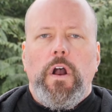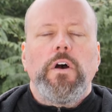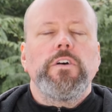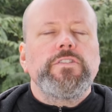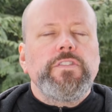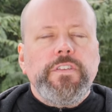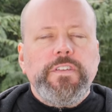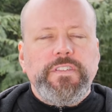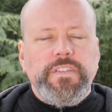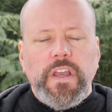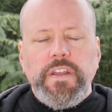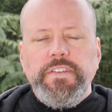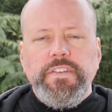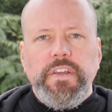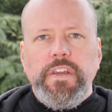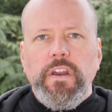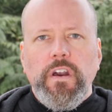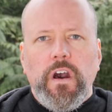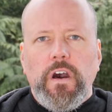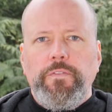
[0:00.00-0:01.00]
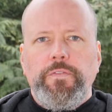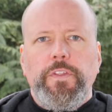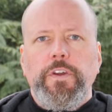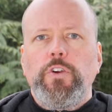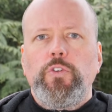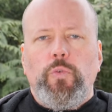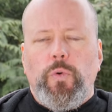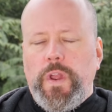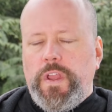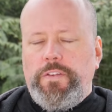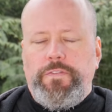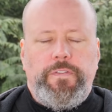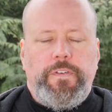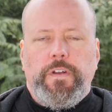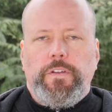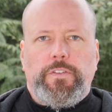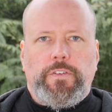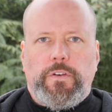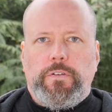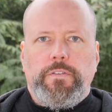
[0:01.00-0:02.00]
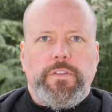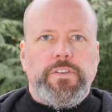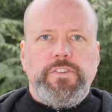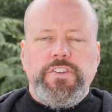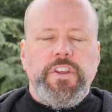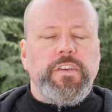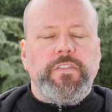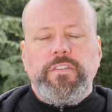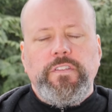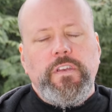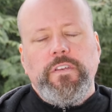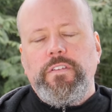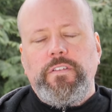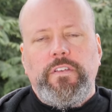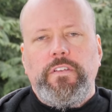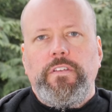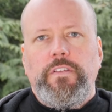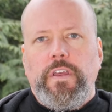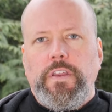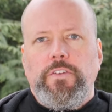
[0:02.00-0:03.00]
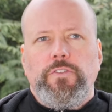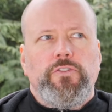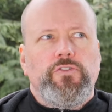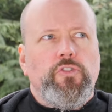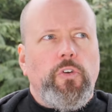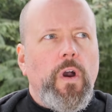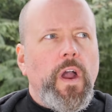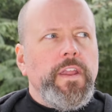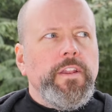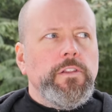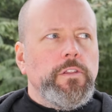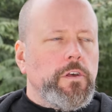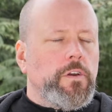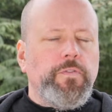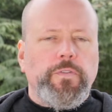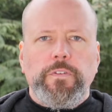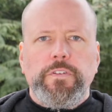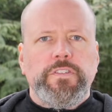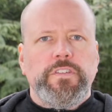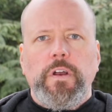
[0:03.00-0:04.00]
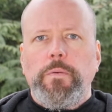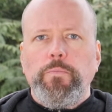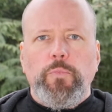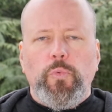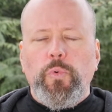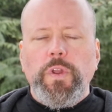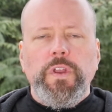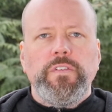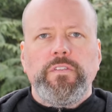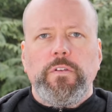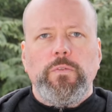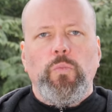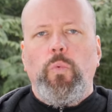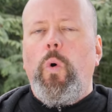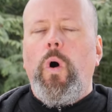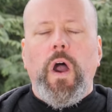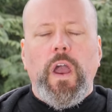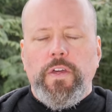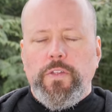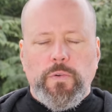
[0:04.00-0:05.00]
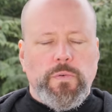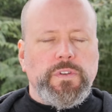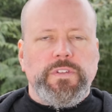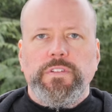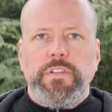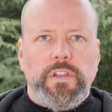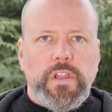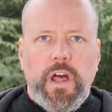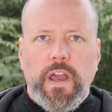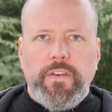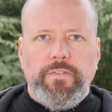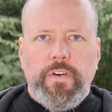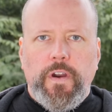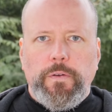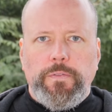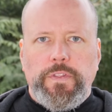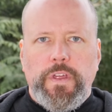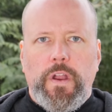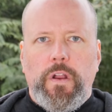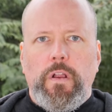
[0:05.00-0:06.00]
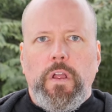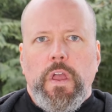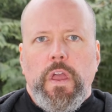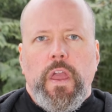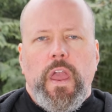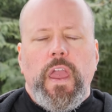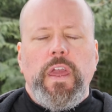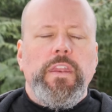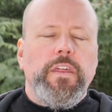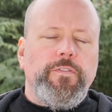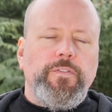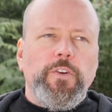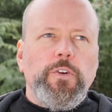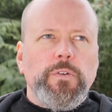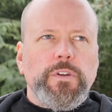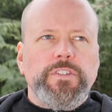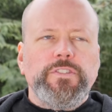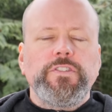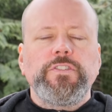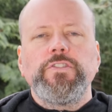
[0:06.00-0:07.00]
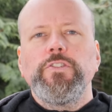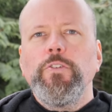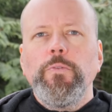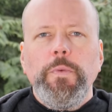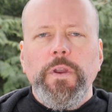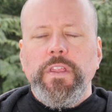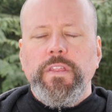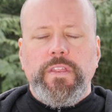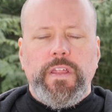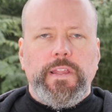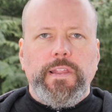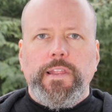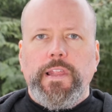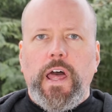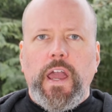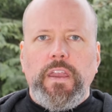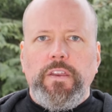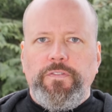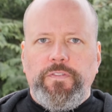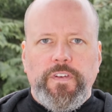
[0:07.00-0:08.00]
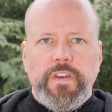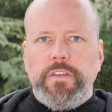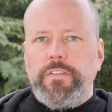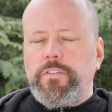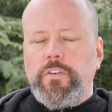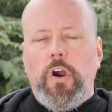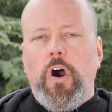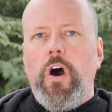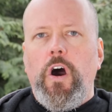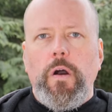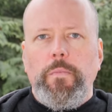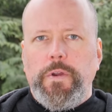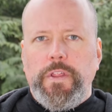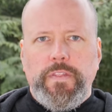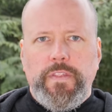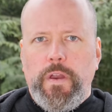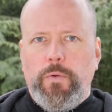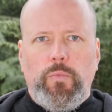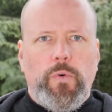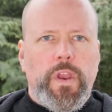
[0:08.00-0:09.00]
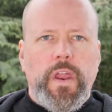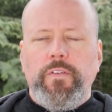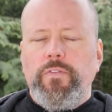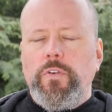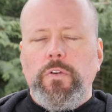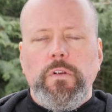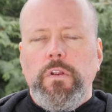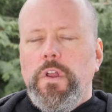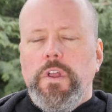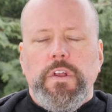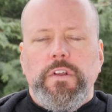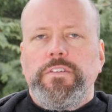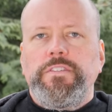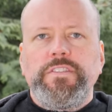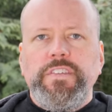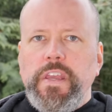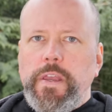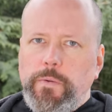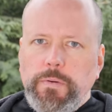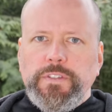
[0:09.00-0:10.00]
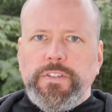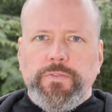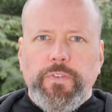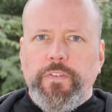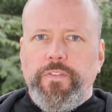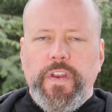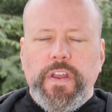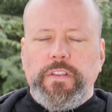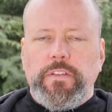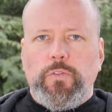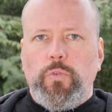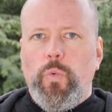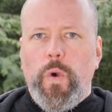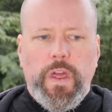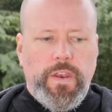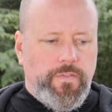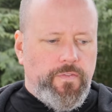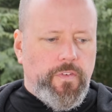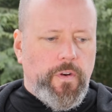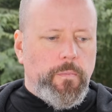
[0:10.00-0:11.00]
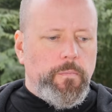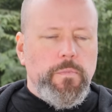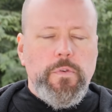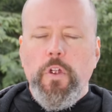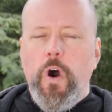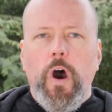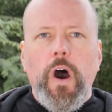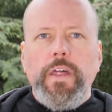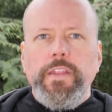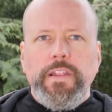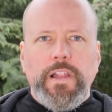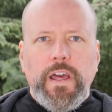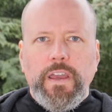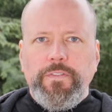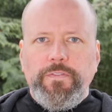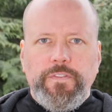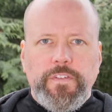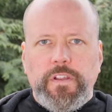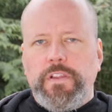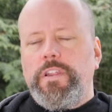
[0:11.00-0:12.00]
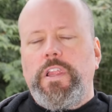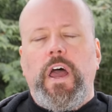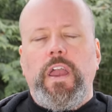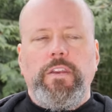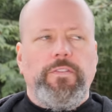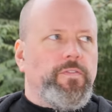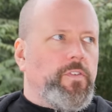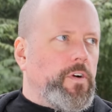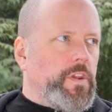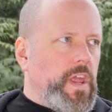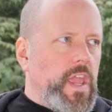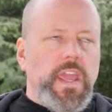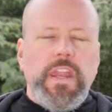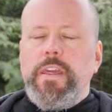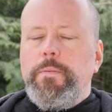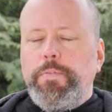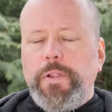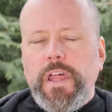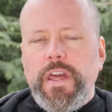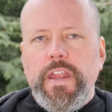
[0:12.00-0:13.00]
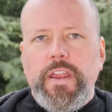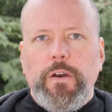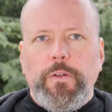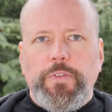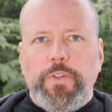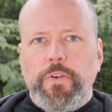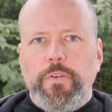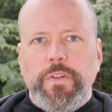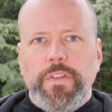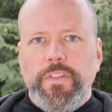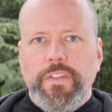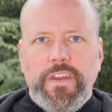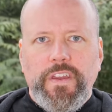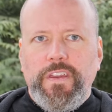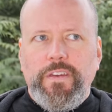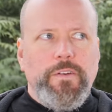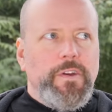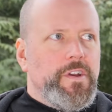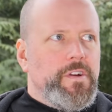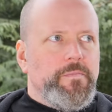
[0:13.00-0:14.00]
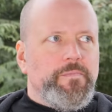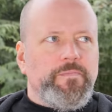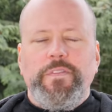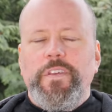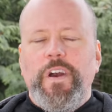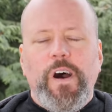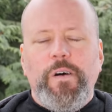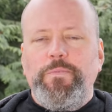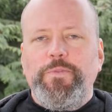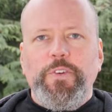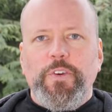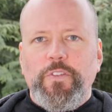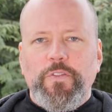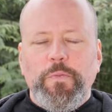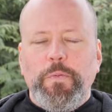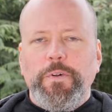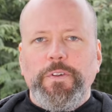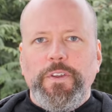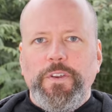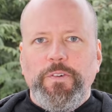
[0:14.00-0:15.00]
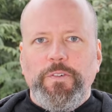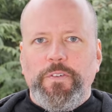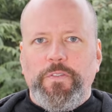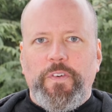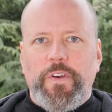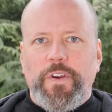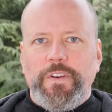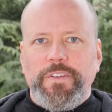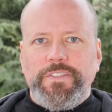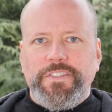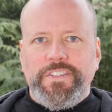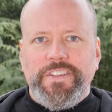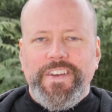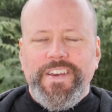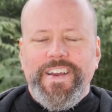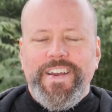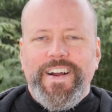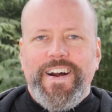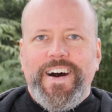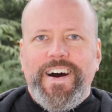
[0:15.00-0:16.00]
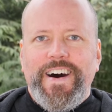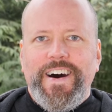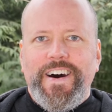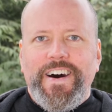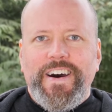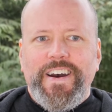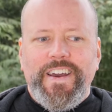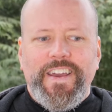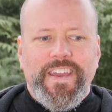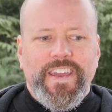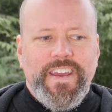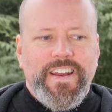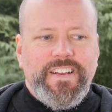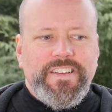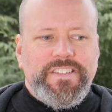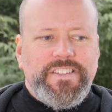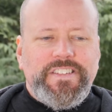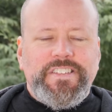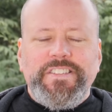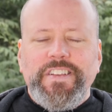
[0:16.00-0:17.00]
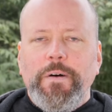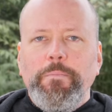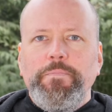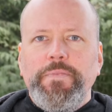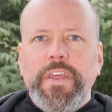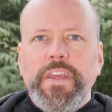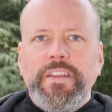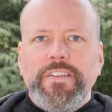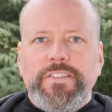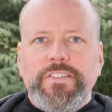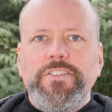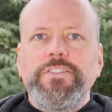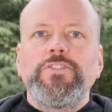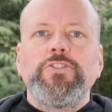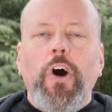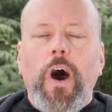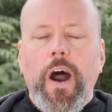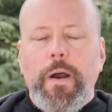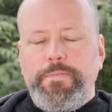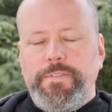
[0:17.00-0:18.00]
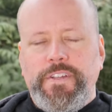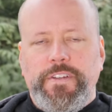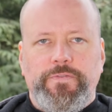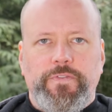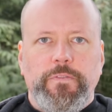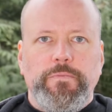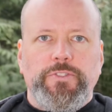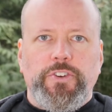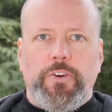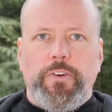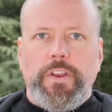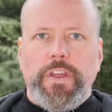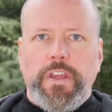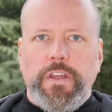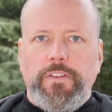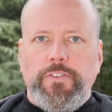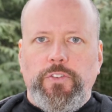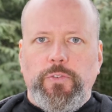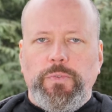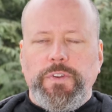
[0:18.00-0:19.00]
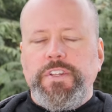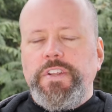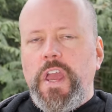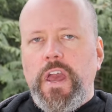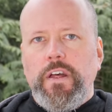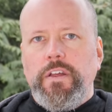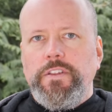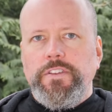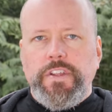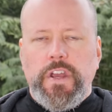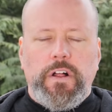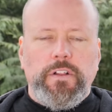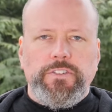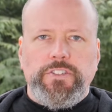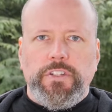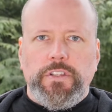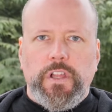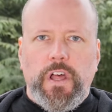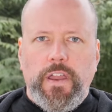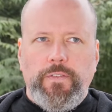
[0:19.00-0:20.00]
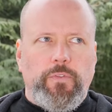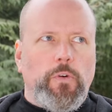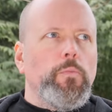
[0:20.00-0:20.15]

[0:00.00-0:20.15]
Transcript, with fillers: So this idea of the great filter, the gist is, is that you're trying to look for some reason why there isn't life out there. And if you're assuming that life is common, that whatever sequence of events went from non-life to life on any planet out there in the observable universe, uh, something stops it from turning into intelligent life.